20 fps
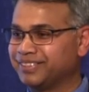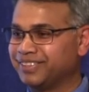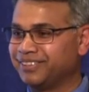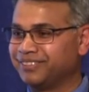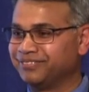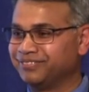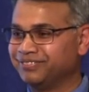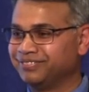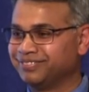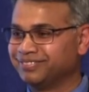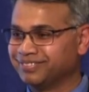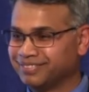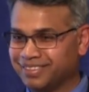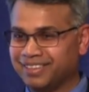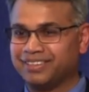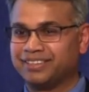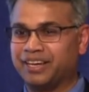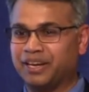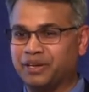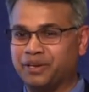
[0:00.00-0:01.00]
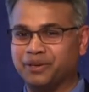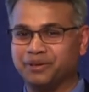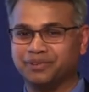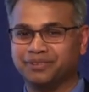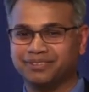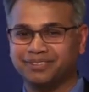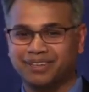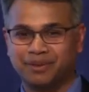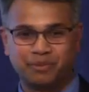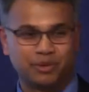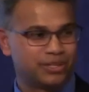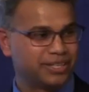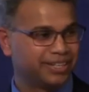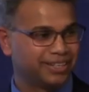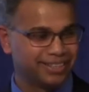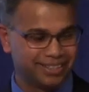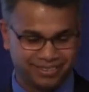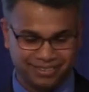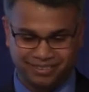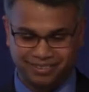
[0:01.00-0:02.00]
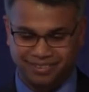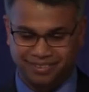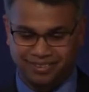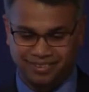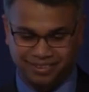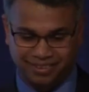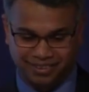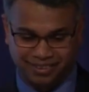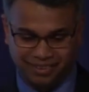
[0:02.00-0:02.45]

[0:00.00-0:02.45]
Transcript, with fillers: So thank you. appreciate it.